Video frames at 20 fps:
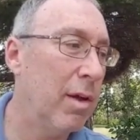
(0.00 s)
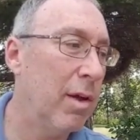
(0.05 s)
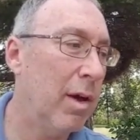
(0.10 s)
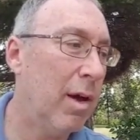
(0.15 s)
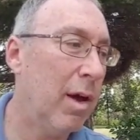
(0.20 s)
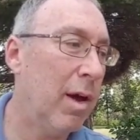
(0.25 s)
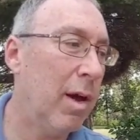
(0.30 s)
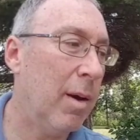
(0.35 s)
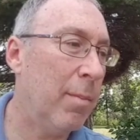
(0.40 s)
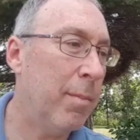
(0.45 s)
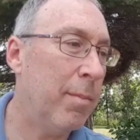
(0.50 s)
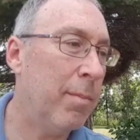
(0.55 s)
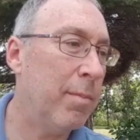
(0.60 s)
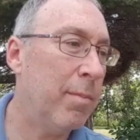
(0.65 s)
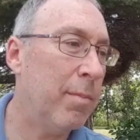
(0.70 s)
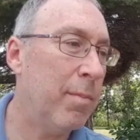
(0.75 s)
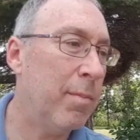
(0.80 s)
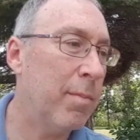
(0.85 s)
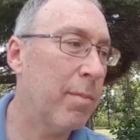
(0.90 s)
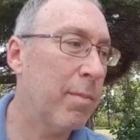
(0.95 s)

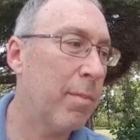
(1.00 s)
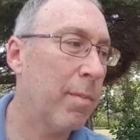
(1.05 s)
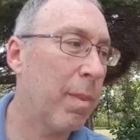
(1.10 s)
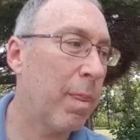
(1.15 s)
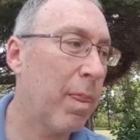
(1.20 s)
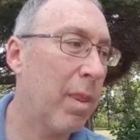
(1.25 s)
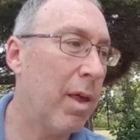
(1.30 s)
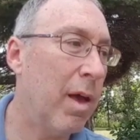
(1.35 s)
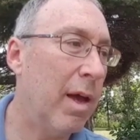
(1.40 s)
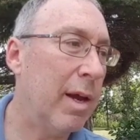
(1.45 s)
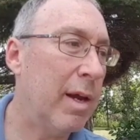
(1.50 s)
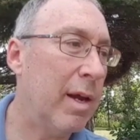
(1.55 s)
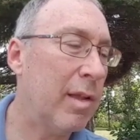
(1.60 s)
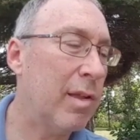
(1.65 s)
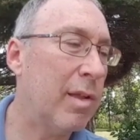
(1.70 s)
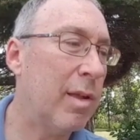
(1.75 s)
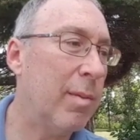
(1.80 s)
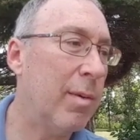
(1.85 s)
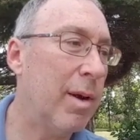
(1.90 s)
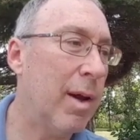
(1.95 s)
I guess
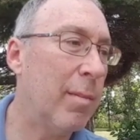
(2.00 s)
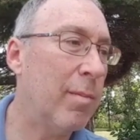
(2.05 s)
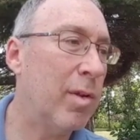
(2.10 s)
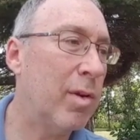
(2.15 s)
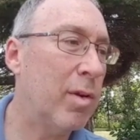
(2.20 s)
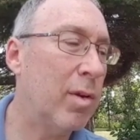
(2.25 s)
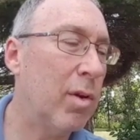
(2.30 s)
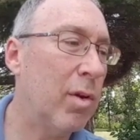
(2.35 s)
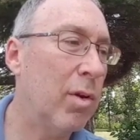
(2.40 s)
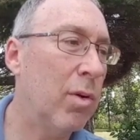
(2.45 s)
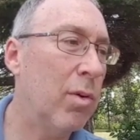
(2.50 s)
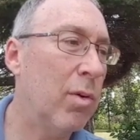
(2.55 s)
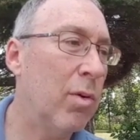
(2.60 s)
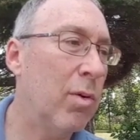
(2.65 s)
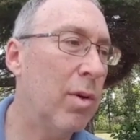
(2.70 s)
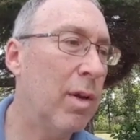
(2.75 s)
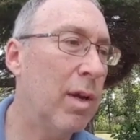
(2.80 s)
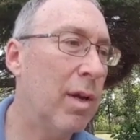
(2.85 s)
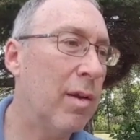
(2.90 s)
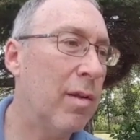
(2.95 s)
sometimes
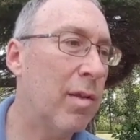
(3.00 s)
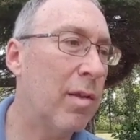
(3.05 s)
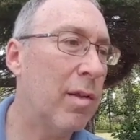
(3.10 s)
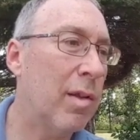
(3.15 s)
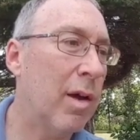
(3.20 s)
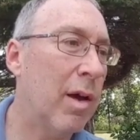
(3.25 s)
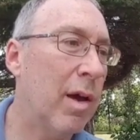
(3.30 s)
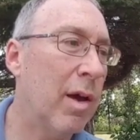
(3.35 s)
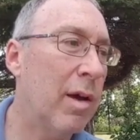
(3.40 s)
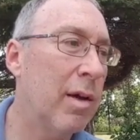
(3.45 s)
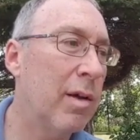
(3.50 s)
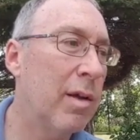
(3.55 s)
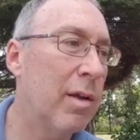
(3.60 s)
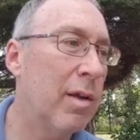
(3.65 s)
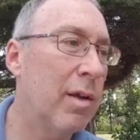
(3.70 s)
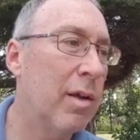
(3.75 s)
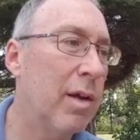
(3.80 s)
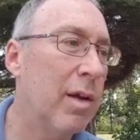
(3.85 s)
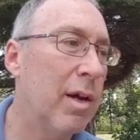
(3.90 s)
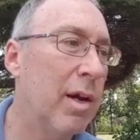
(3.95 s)
too,
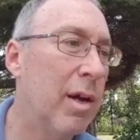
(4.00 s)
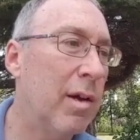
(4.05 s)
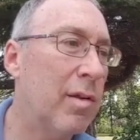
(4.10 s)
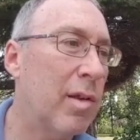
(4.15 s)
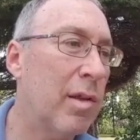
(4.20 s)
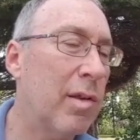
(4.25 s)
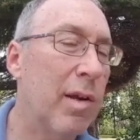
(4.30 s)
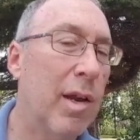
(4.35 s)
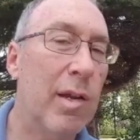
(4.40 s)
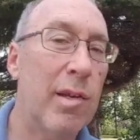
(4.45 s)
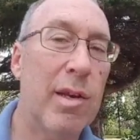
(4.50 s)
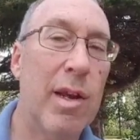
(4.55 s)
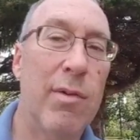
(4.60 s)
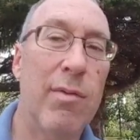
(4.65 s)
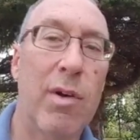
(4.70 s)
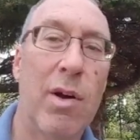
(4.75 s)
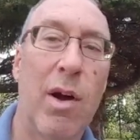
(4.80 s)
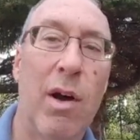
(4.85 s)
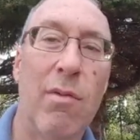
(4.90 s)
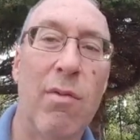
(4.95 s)
it's just nice to have
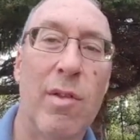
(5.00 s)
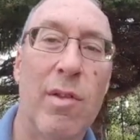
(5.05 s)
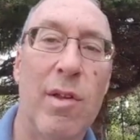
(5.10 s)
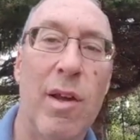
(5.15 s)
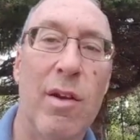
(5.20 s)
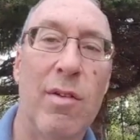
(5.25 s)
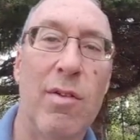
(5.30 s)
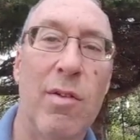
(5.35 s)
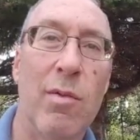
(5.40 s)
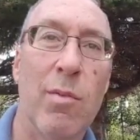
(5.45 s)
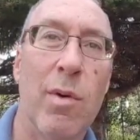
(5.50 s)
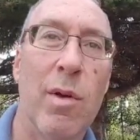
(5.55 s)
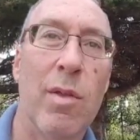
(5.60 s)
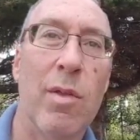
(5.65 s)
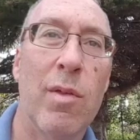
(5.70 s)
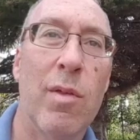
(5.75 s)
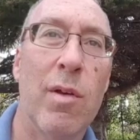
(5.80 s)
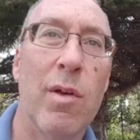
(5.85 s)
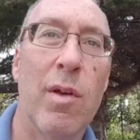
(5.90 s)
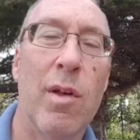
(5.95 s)
a conversation with
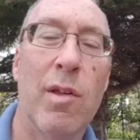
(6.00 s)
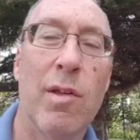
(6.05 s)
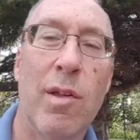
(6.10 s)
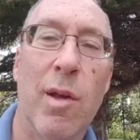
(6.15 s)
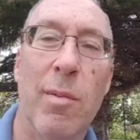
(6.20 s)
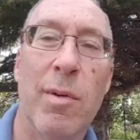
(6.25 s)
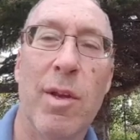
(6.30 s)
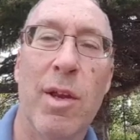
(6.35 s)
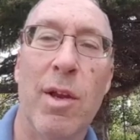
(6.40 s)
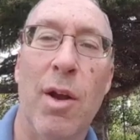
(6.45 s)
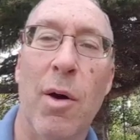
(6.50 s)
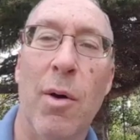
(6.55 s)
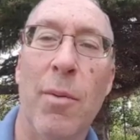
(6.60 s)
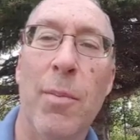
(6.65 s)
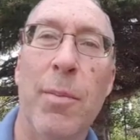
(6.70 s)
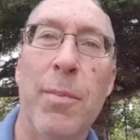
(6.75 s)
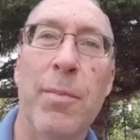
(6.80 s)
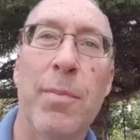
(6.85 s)
someone you know.